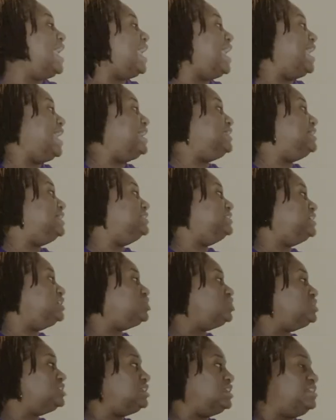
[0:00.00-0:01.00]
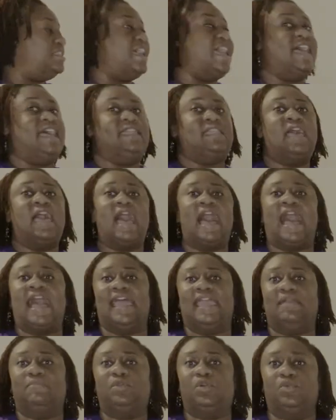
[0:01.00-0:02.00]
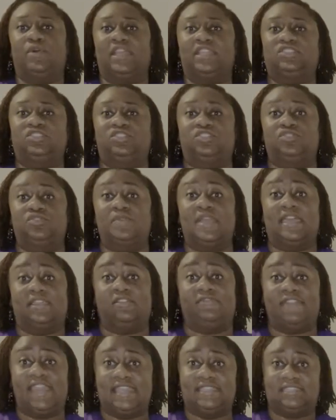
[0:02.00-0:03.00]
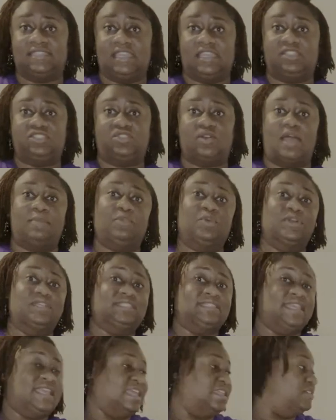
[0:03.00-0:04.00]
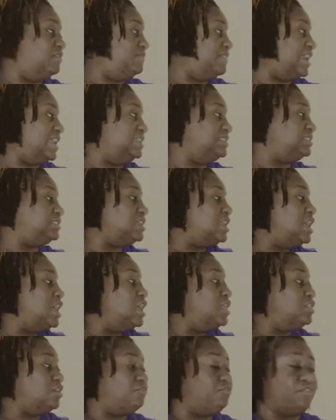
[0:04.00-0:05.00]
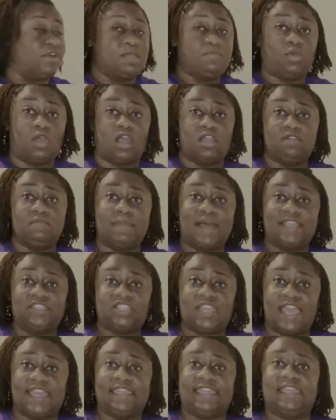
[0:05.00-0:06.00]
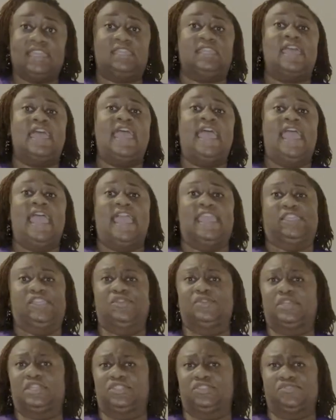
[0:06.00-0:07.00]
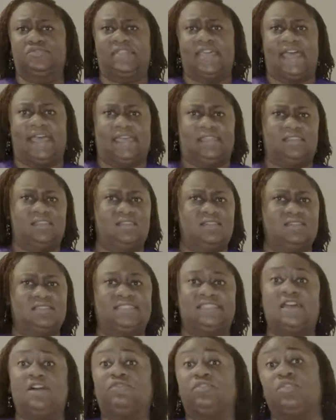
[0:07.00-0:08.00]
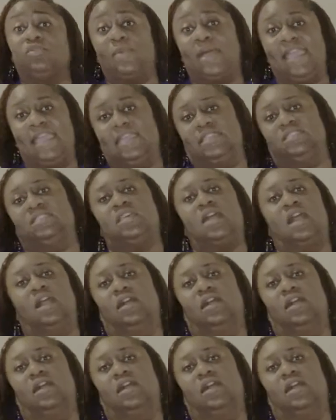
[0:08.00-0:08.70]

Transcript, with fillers: In addition to that, I am going to do interfacing. So I'm going to interface the front part of my jacket and you can do that several ways.